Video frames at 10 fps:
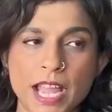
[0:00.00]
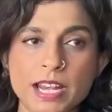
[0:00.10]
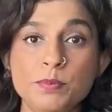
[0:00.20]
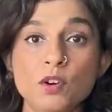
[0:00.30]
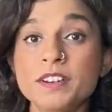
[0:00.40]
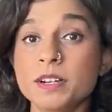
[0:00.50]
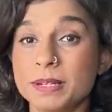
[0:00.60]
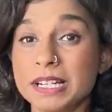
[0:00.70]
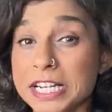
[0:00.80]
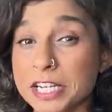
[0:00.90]
and proven
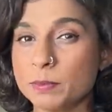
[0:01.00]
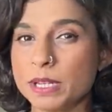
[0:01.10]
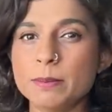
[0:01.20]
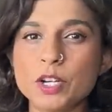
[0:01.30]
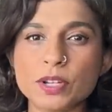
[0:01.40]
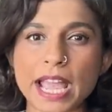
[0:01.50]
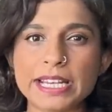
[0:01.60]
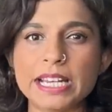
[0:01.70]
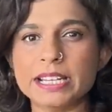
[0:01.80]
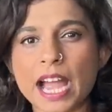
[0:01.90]
ability to be able to
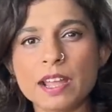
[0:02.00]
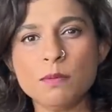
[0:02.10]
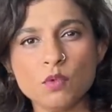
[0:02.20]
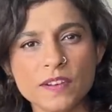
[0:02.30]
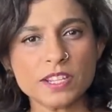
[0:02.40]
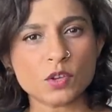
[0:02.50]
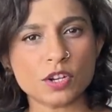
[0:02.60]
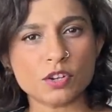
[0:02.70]
carry entire movies on her